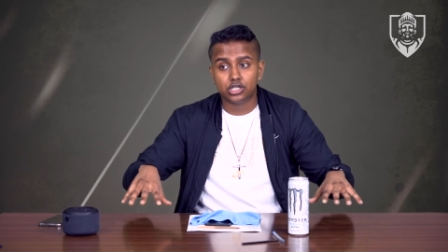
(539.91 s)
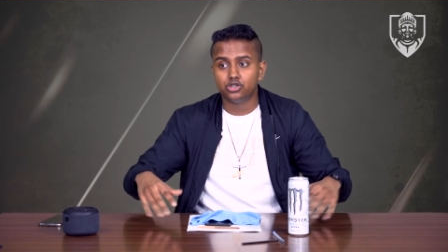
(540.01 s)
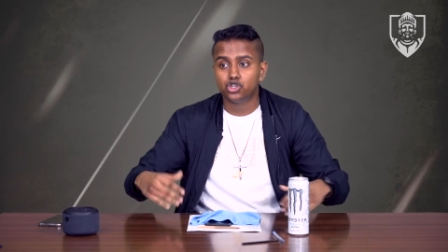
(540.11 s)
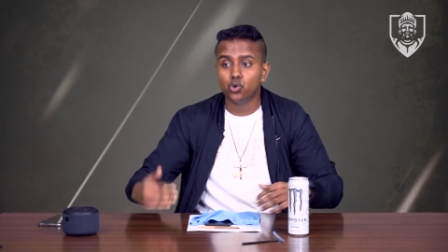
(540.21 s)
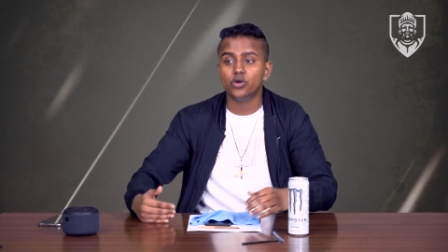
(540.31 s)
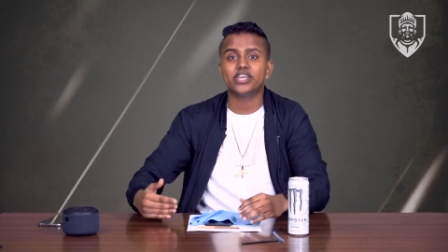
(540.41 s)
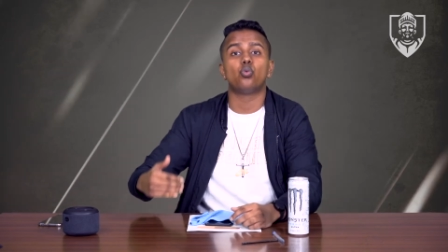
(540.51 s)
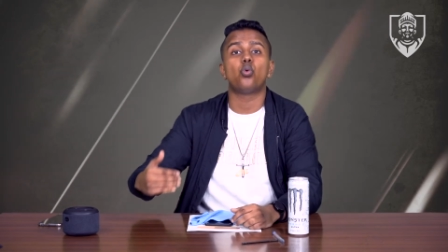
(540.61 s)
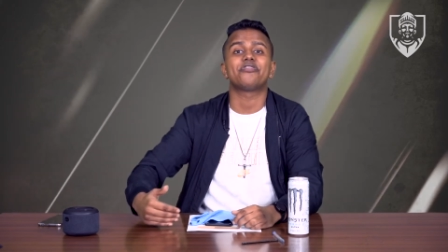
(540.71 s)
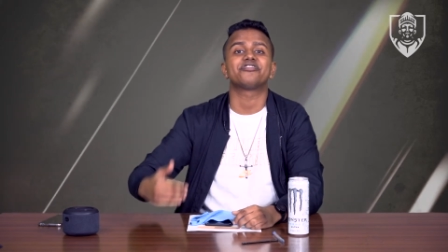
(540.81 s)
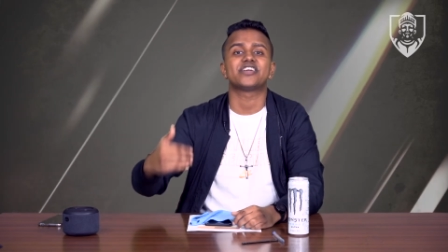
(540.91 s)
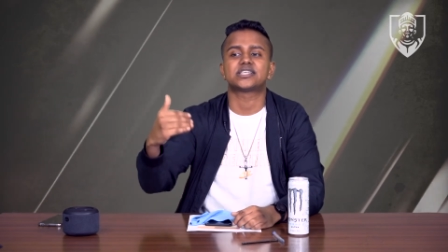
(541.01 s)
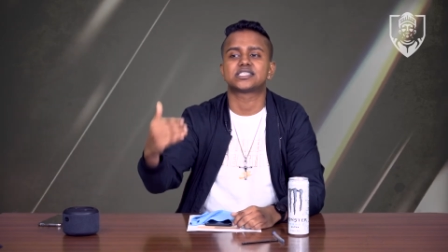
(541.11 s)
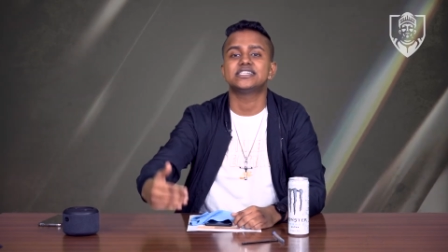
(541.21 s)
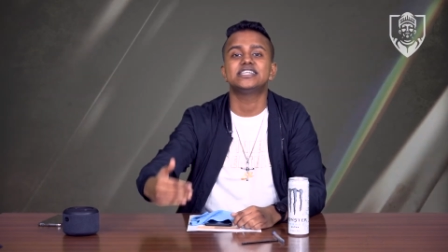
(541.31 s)
doing what they
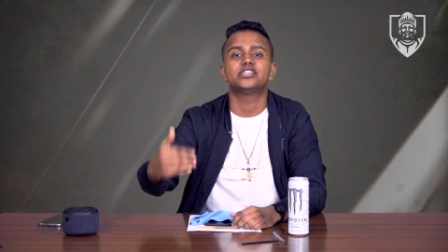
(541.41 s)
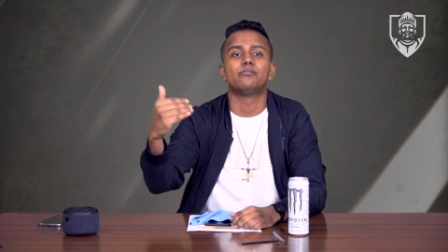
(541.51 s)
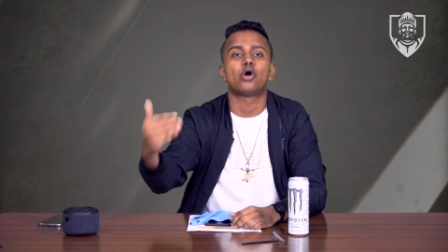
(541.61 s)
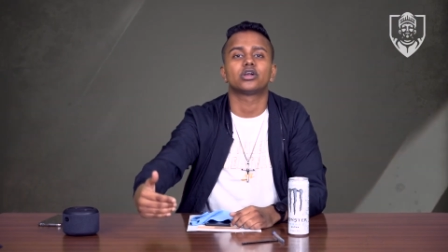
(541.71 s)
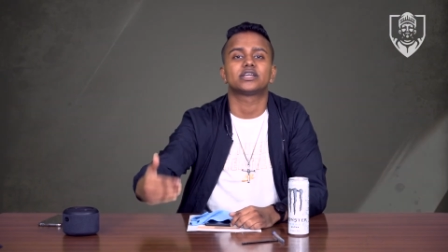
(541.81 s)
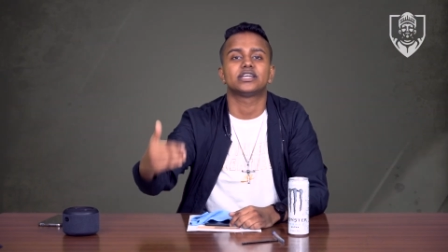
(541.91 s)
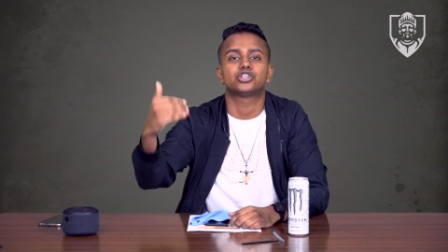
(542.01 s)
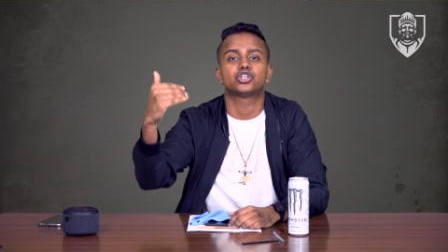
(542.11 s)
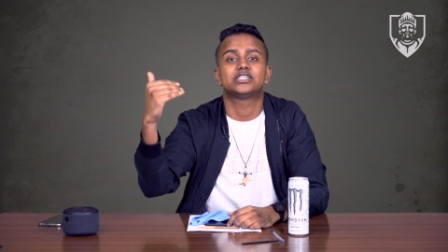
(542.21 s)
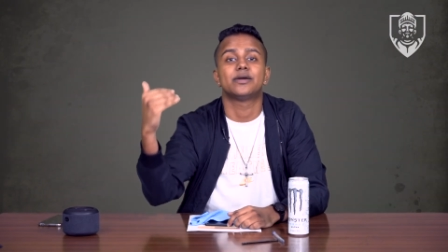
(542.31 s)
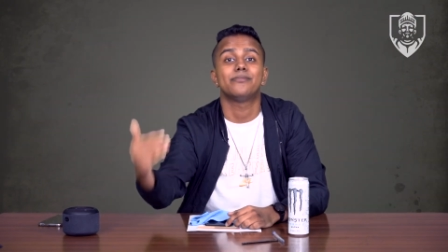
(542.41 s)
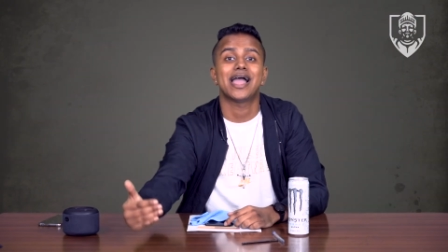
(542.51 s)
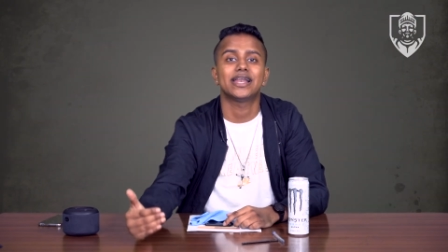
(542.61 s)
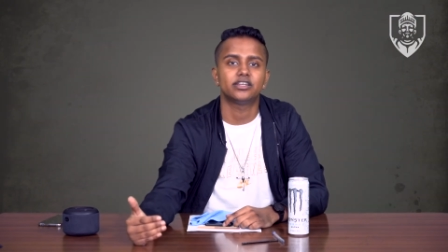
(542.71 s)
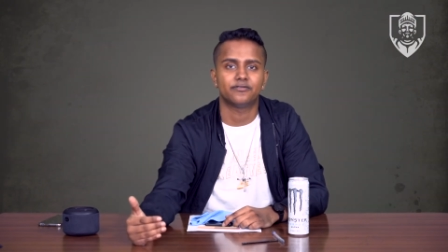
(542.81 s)
see the market to
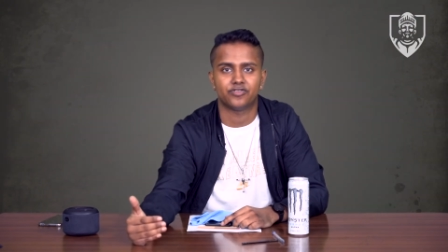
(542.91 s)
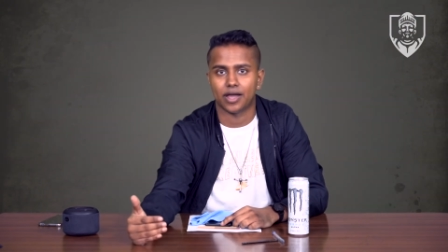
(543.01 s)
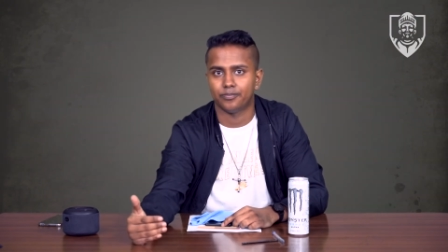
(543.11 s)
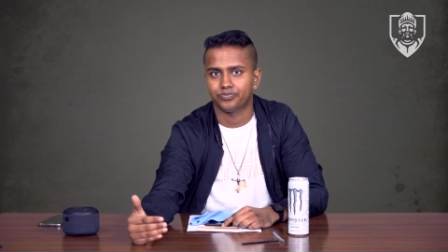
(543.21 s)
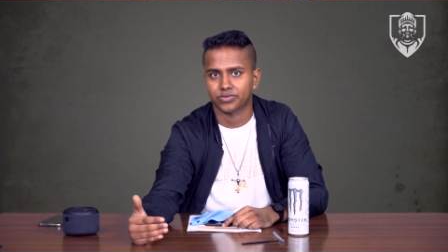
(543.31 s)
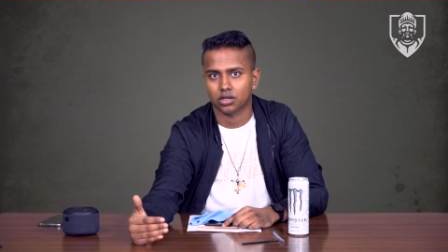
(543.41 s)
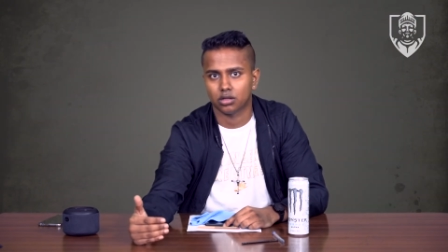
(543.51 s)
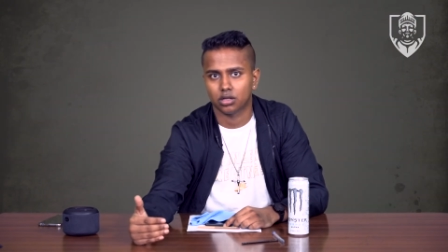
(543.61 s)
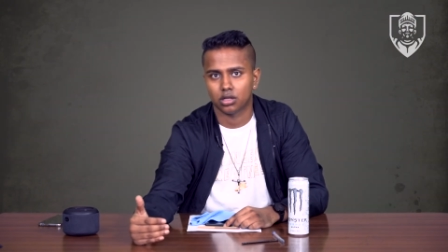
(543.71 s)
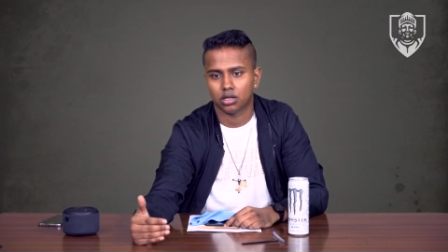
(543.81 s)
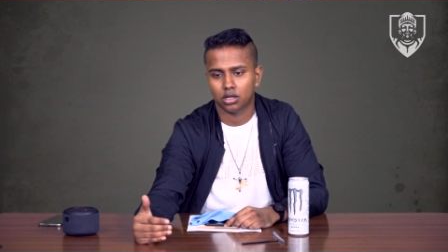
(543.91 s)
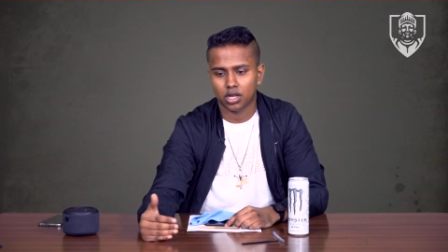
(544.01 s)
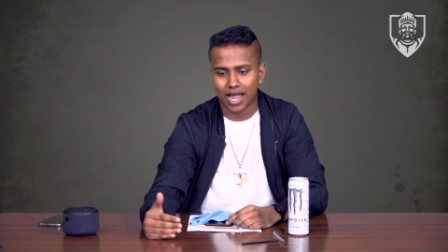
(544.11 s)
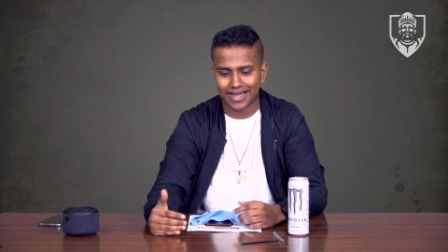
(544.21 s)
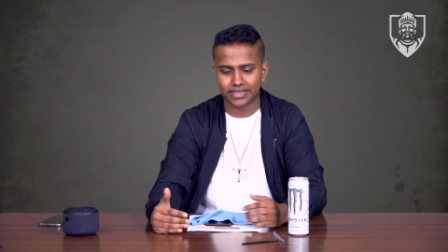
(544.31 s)
demand of them.
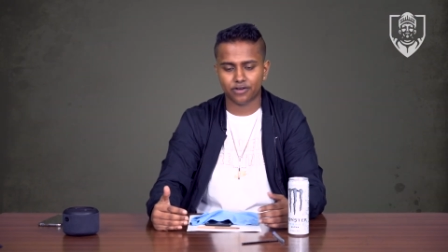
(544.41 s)
And then,